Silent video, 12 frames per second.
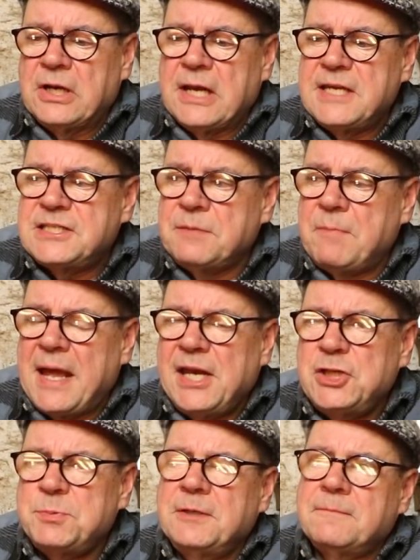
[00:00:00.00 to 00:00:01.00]
and lazy
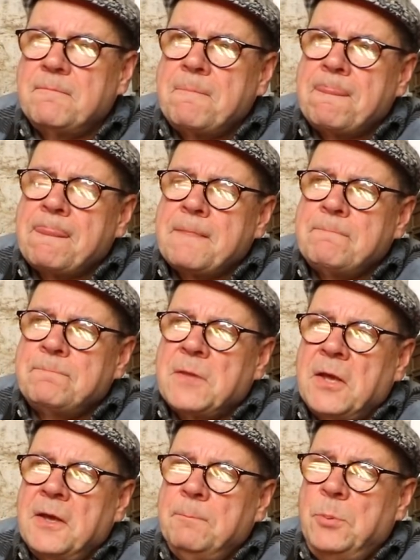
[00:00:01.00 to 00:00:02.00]
management,
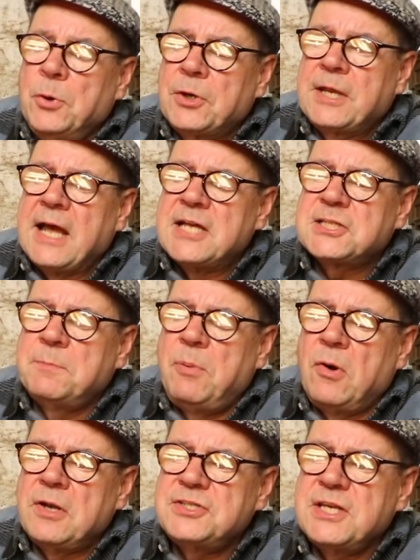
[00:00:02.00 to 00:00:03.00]
poor cask
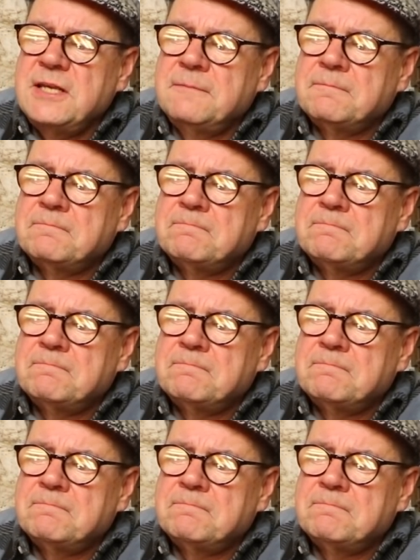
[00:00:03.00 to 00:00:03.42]
policy,